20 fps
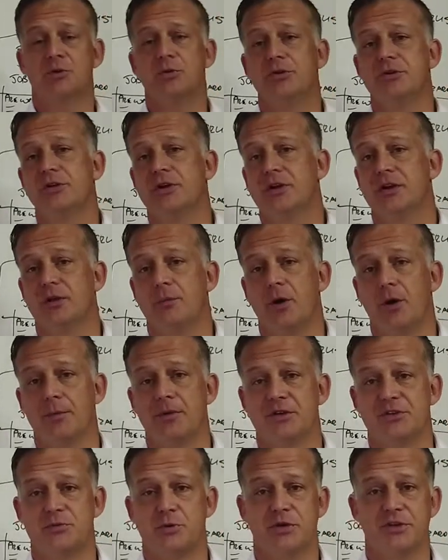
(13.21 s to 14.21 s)
we're doing at the
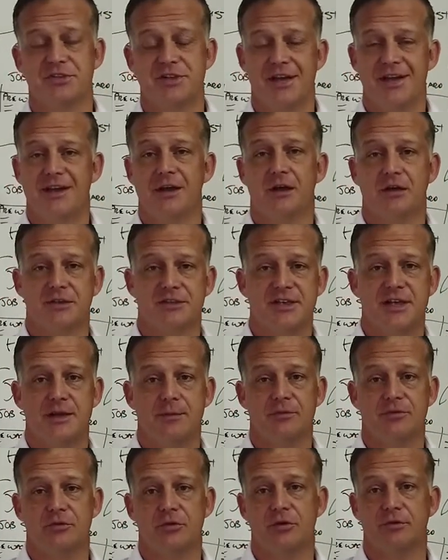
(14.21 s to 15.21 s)
moment is we're taking our
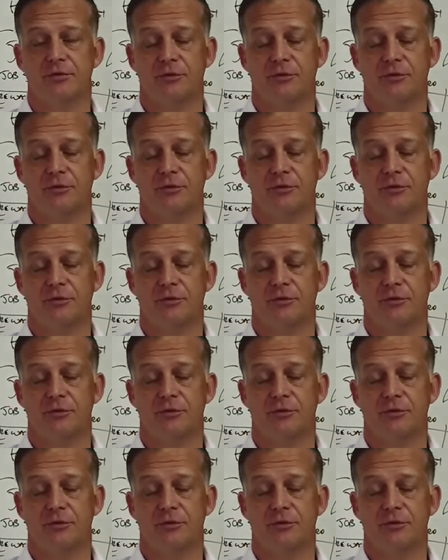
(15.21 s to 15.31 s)
team through a